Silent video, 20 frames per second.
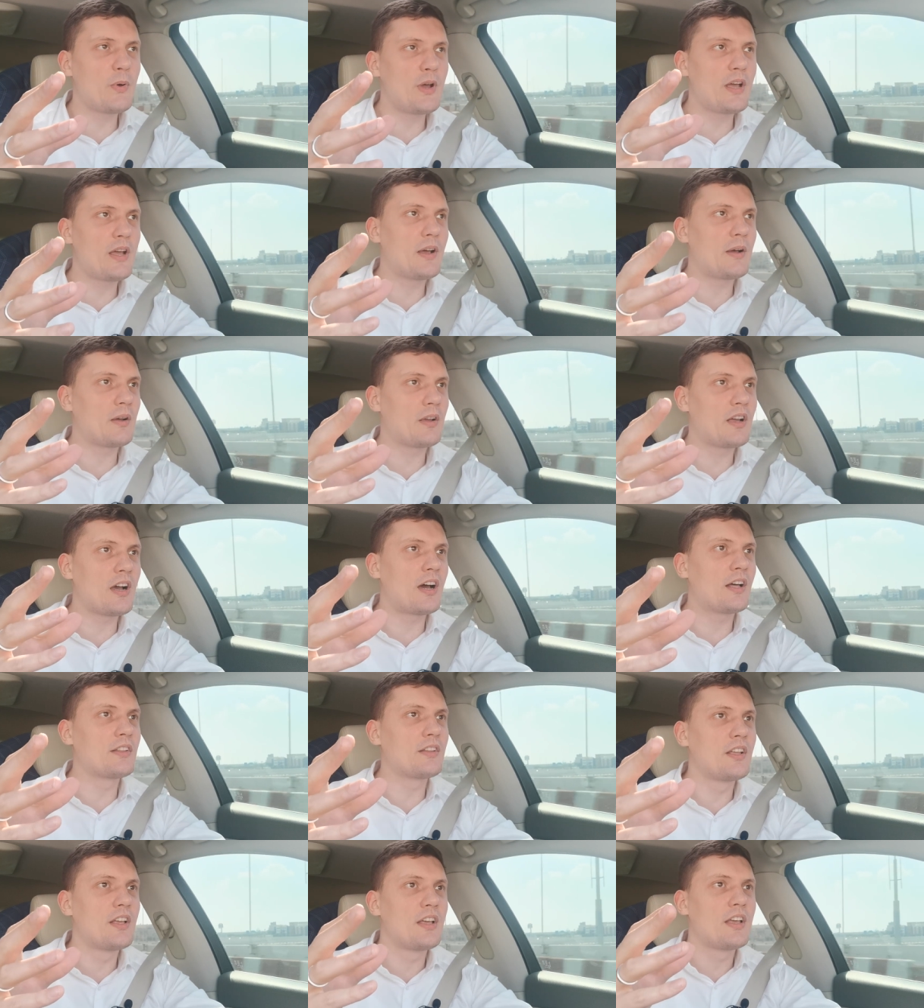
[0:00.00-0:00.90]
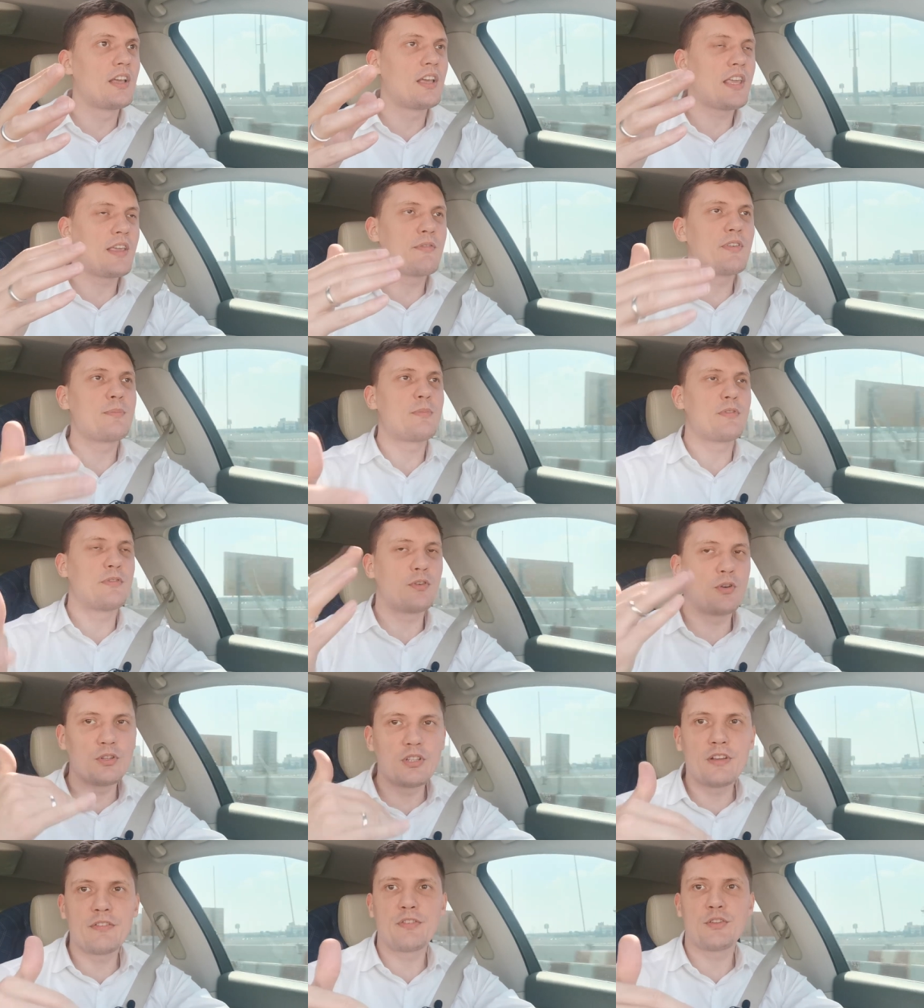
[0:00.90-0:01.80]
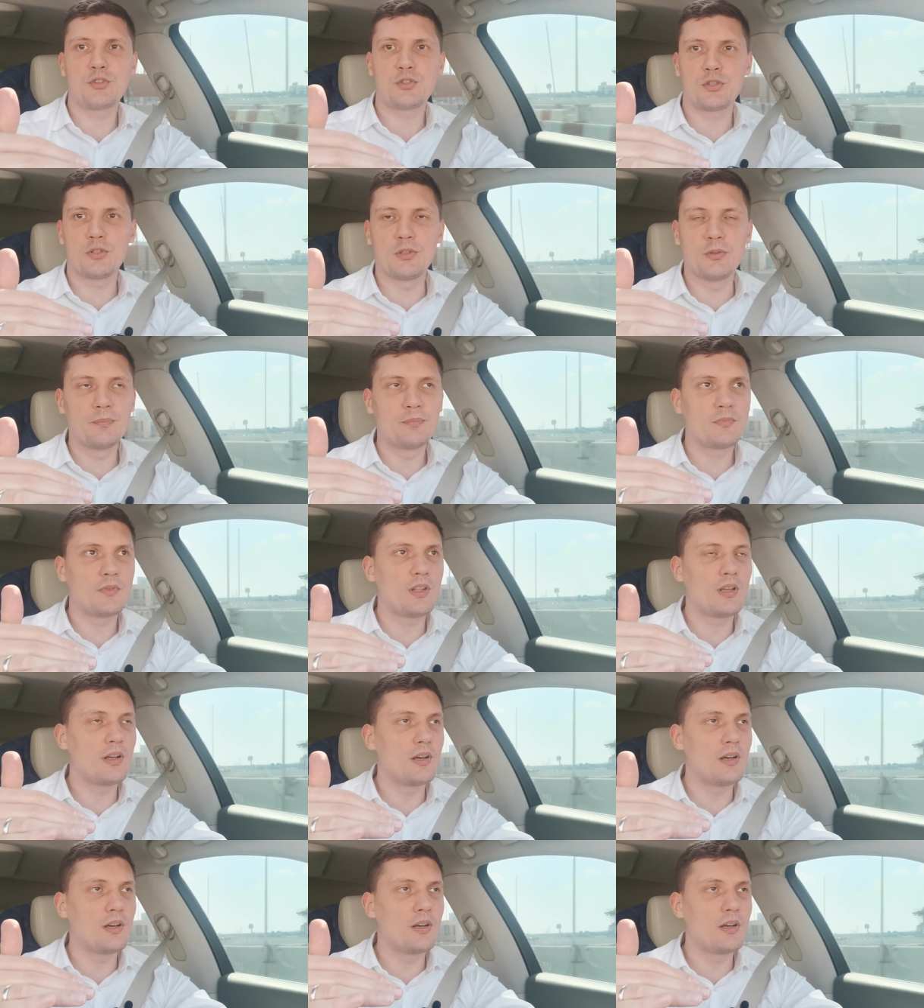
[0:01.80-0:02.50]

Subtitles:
were gone even before the official